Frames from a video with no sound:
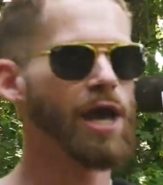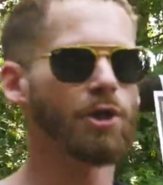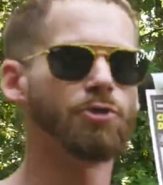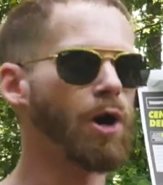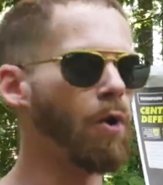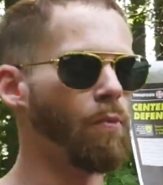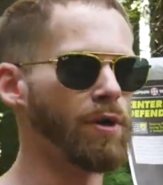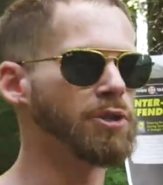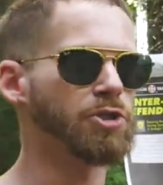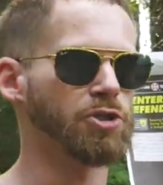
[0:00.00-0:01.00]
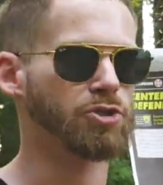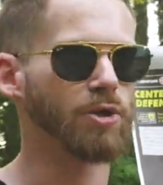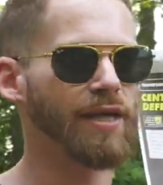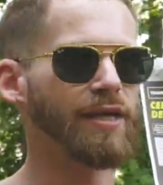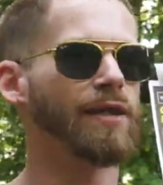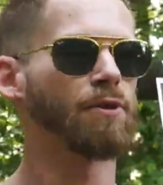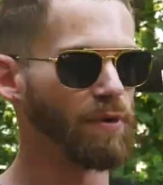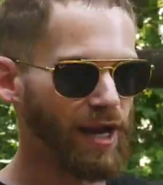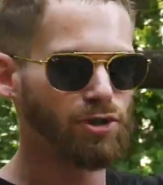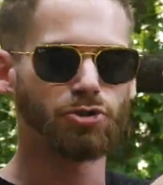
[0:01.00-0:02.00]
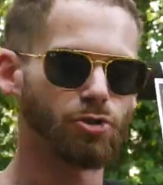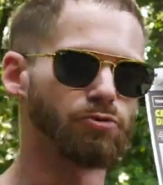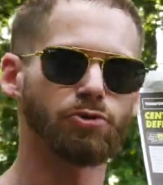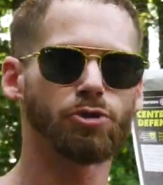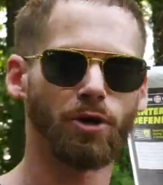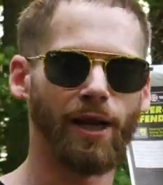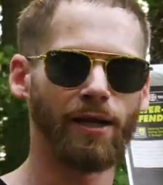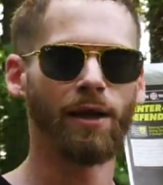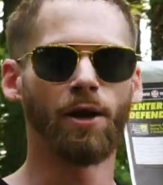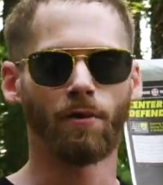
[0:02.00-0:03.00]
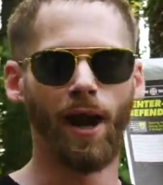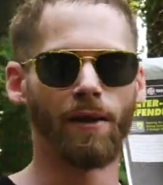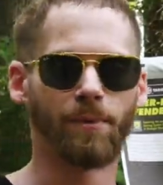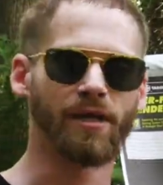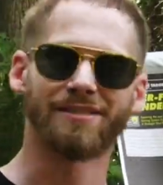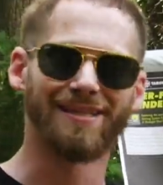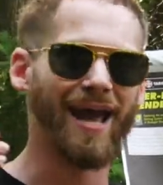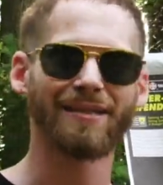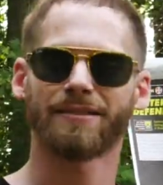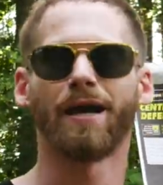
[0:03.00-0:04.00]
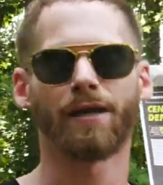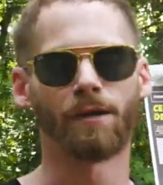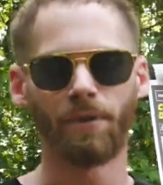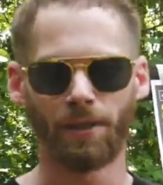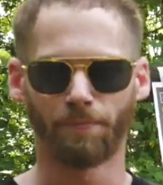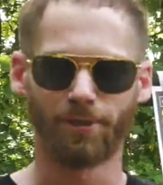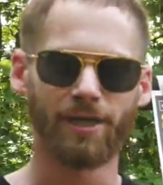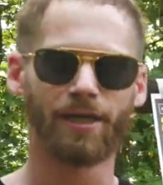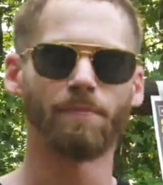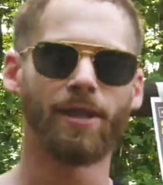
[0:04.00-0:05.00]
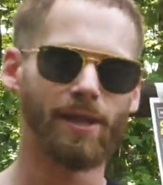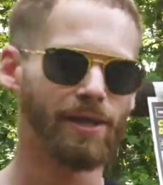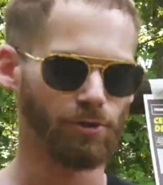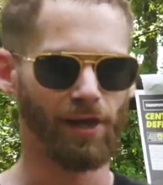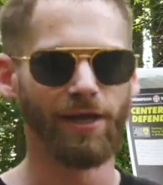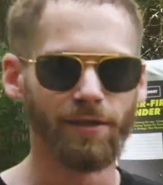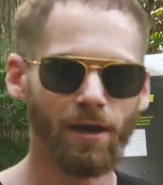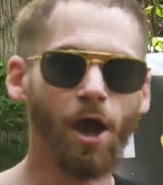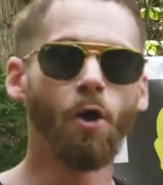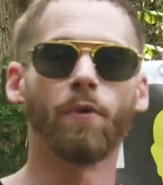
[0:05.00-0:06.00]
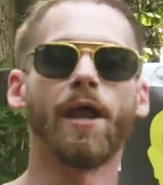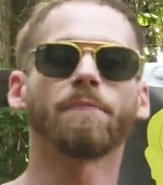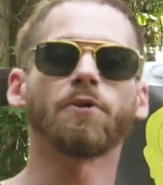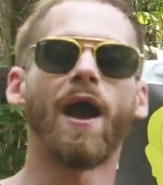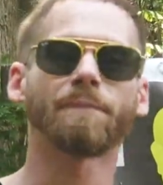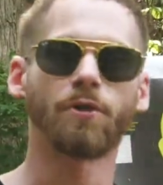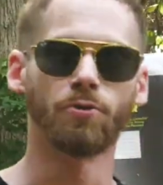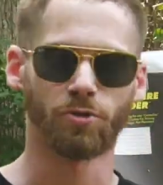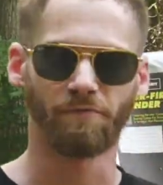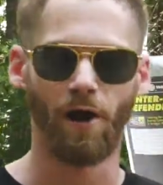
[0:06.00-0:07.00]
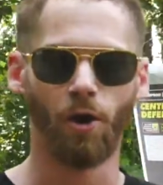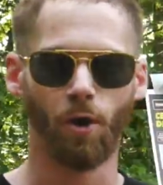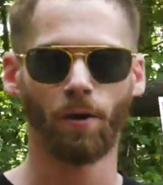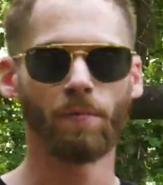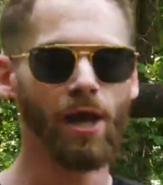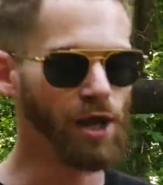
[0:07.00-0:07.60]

You don't want to just train at the range shooting straight, right? Because that's not going to be the predicament that you're in whenever you have to use your firearm.